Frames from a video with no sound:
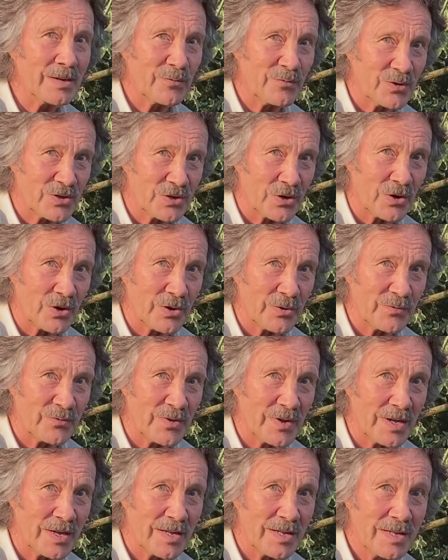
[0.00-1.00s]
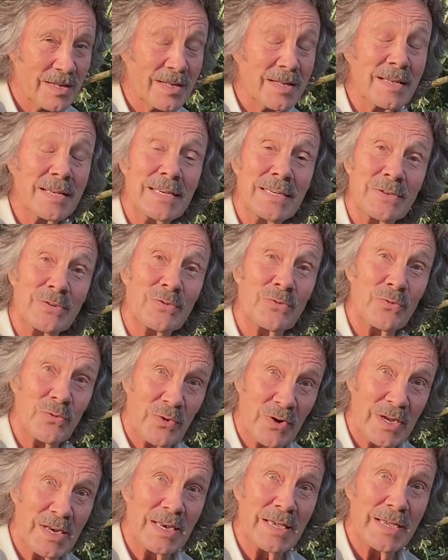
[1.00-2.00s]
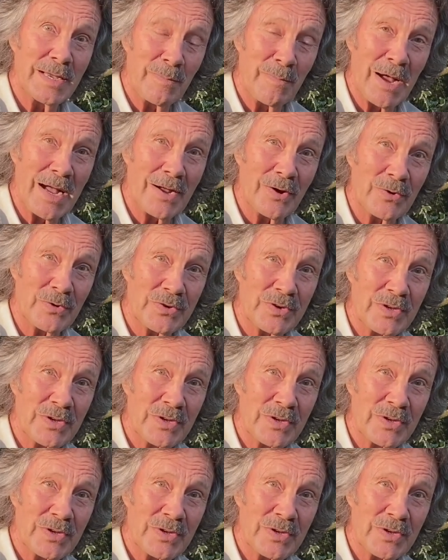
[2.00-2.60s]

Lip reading: photographer is really about.